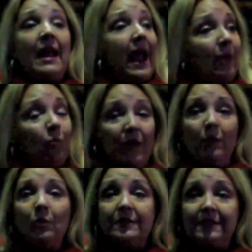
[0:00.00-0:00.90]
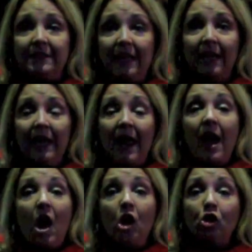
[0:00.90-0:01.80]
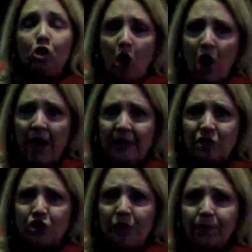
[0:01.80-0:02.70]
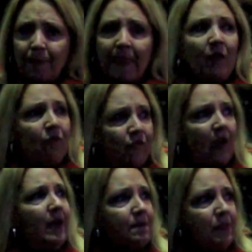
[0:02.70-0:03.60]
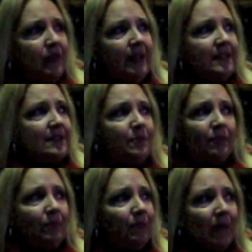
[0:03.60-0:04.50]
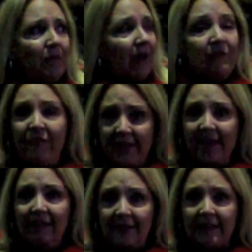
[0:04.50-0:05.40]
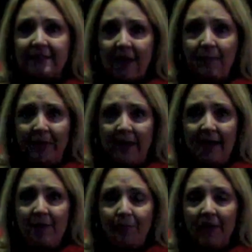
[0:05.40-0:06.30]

And we will see a launch from this event that's coming up.